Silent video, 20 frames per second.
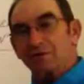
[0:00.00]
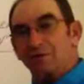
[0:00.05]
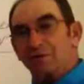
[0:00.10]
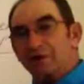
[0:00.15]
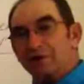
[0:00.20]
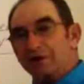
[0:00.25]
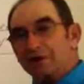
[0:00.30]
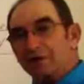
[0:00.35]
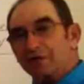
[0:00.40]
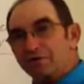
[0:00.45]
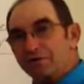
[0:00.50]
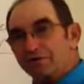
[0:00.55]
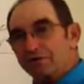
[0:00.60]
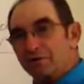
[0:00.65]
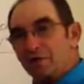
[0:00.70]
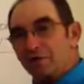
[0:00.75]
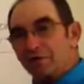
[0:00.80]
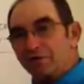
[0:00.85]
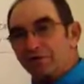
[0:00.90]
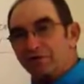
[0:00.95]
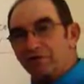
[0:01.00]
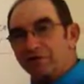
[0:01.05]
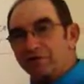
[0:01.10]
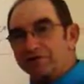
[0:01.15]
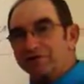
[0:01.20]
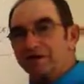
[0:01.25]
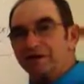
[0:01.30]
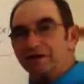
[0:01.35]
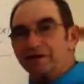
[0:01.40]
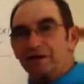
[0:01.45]
where they go through all the
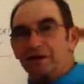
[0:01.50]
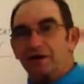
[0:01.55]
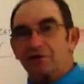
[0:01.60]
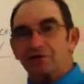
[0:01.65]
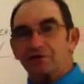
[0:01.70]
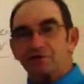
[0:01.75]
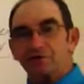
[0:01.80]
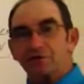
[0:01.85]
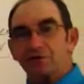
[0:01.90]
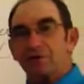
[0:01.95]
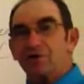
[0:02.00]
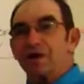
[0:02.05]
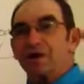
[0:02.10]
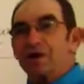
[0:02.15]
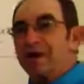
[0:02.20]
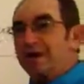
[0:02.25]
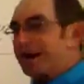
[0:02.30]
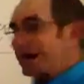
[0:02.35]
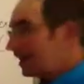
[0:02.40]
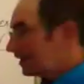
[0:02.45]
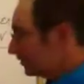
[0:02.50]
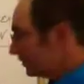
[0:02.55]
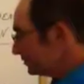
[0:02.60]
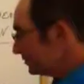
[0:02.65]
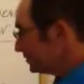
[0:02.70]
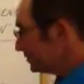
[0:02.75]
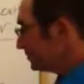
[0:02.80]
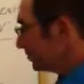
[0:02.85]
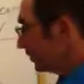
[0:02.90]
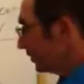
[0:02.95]
things they go through, and
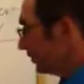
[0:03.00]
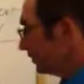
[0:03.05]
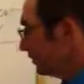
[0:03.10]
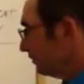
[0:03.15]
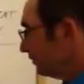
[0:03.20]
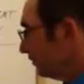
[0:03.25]
this is where you'll